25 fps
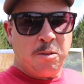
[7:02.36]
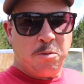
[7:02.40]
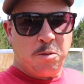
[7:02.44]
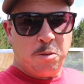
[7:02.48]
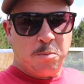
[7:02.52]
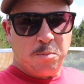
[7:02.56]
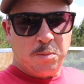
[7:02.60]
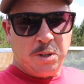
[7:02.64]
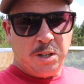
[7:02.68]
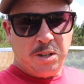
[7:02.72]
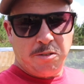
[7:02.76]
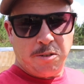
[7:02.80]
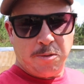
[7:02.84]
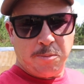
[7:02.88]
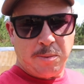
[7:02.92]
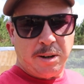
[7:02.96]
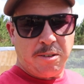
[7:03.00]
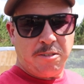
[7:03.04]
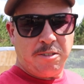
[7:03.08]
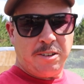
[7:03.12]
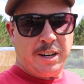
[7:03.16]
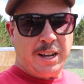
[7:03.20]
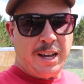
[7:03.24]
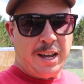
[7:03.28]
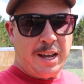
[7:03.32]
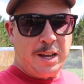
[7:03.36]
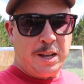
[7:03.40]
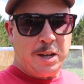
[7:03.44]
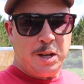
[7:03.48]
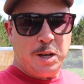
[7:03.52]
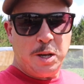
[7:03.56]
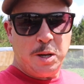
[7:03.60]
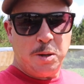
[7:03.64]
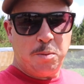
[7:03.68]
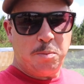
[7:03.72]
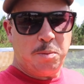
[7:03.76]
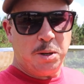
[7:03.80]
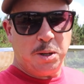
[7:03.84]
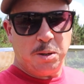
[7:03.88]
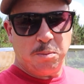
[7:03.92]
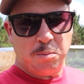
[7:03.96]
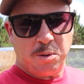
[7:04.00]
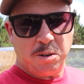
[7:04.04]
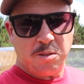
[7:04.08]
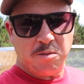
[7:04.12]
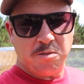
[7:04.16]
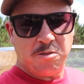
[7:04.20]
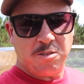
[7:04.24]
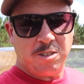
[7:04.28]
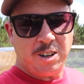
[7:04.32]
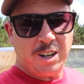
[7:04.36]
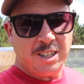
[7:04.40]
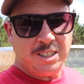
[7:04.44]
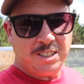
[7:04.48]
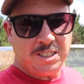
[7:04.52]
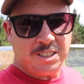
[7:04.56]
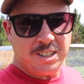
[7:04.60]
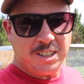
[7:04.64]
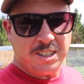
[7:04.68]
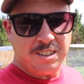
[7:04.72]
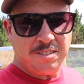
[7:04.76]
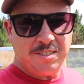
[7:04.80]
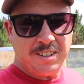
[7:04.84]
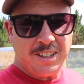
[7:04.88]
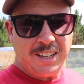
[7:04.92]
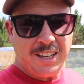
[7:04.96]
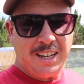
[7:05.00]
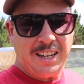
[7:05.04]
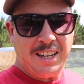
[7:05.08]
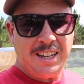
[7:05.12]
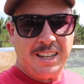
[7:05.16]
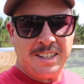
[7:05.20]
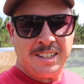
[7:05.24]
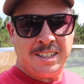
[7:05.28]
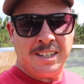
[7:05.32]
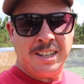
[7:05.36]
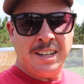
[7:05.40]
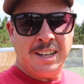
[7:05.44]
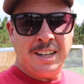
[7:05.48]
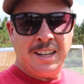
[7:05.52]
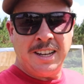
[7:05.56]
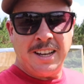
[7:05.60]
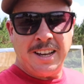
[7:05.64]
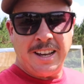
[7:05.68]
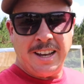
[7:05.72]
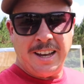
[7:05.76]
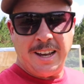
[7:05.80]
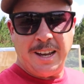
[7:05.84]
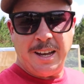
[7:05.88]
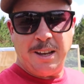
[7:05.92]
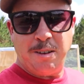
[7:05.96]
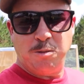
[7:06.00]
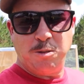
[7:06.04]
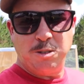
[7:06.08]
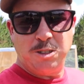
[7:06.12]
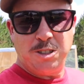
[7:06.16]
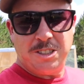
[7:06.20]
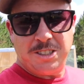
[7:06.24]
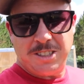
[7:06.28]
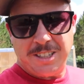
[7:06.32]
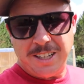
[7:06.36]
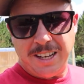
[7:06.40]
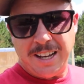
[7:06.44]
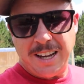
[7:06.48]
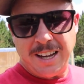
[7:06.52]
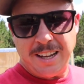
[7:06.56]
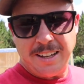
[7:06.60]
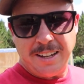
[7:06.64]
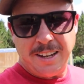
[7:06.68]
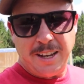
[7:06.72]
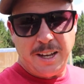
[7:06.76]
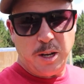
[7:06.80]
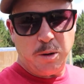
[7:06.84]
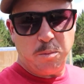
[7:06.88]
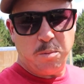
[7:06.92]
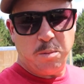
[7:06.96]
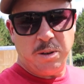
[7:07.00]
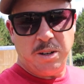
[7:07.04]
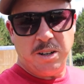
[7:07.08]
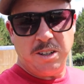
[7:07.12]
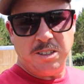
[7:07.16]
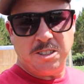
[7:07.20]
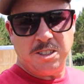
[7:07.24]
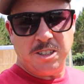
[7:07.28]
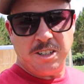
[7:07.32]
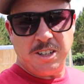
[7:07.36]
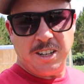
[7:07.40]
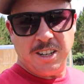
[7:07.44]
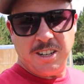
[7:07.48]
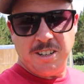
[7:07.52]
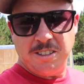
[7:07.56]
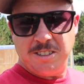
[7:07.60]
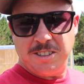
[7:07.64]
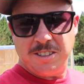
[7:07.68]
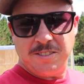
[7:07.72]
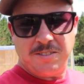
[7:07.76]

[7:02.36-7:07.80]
We'll move them every day, put them on fresh stuff to eat, and we'll just see how the egg production goes.